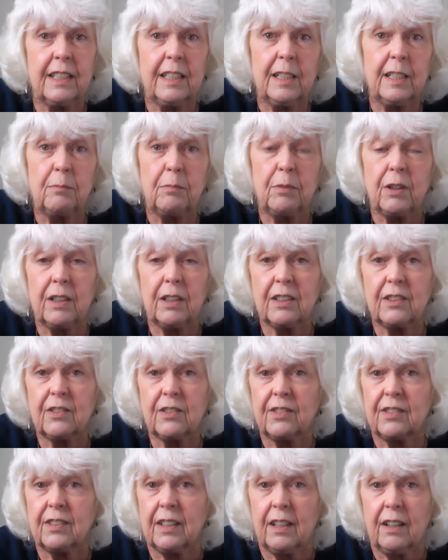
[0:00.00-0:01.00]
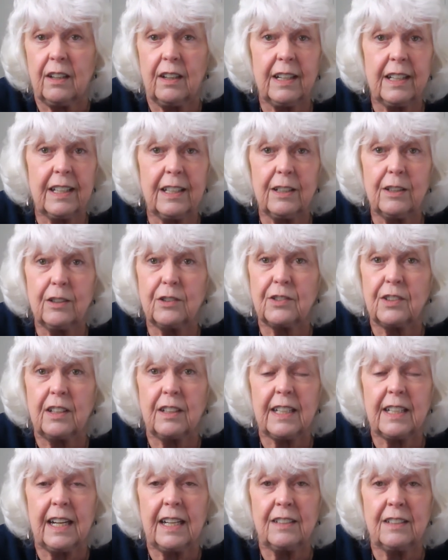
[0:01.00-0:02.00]
ebooks, audios,
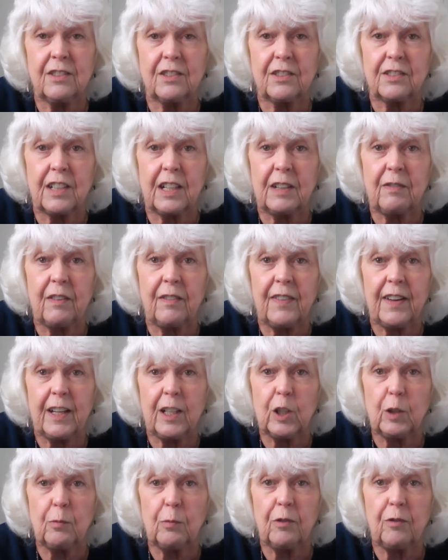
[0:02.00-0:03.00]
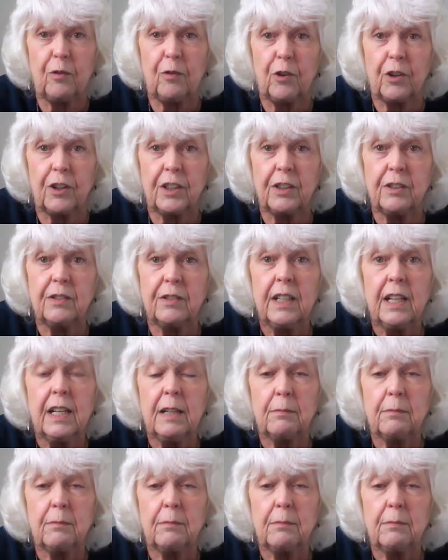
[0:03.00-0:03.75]
all kinds of stuff available for you.